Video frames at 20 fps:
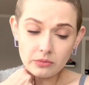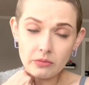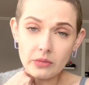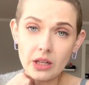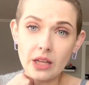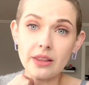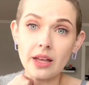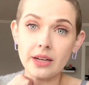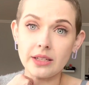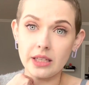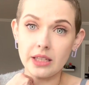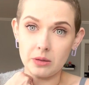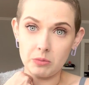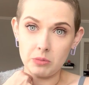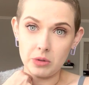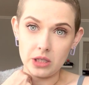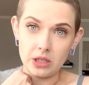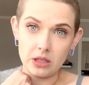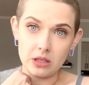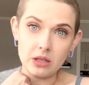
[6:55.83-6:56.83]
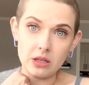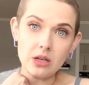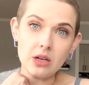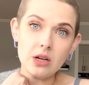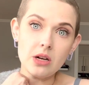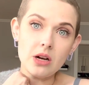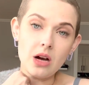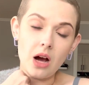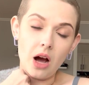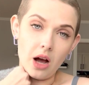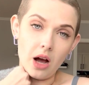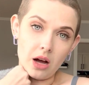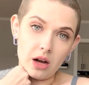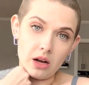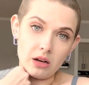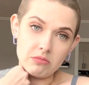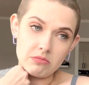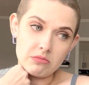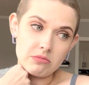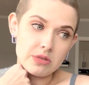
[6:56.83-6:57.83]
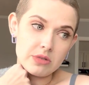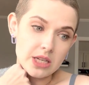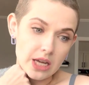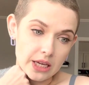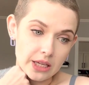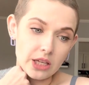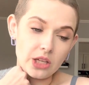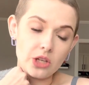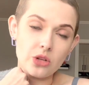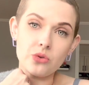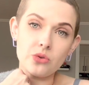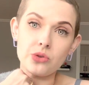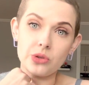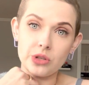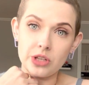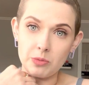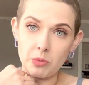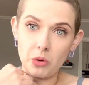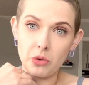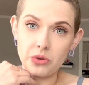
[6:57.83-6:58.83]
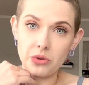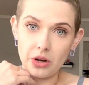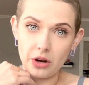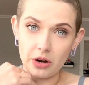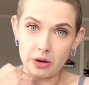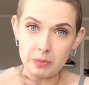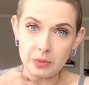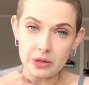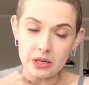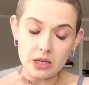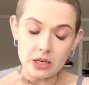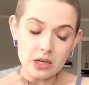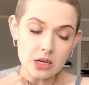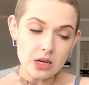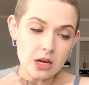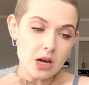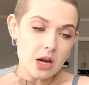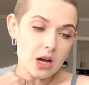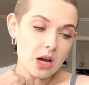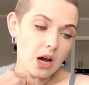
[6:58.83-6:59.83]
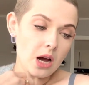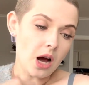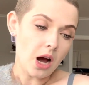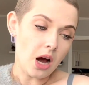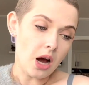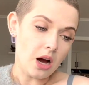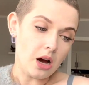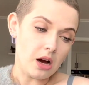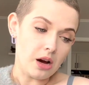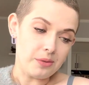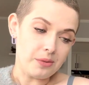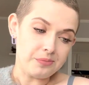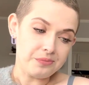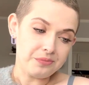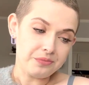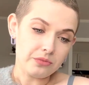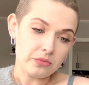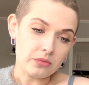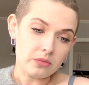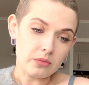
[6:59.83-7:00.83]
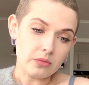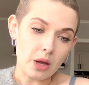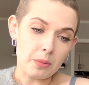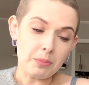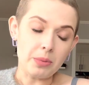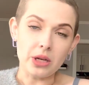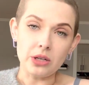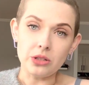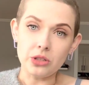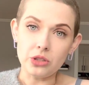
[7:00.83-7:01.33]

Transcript: that can be taking you to chemotherapy. But